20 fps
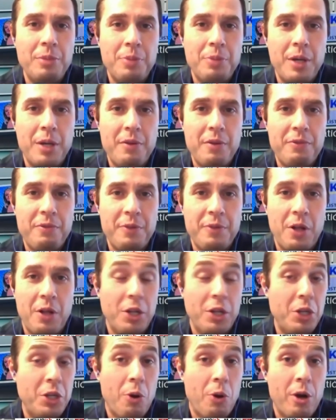But Phil,
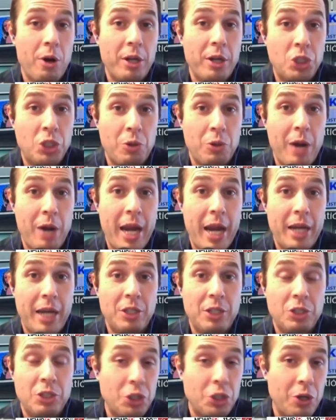and you are a
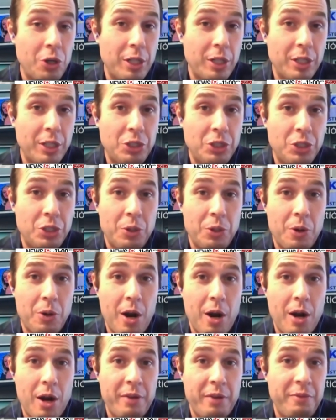trained journalist, you
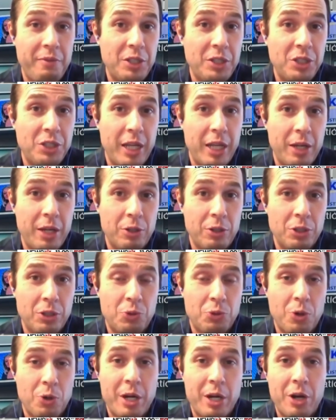are an investigator
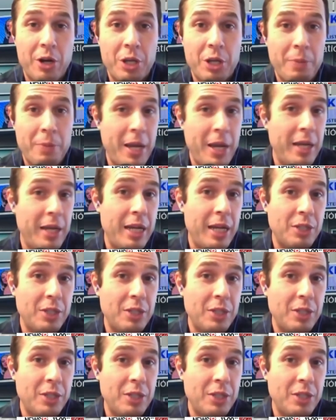extraordinaire, you get paid to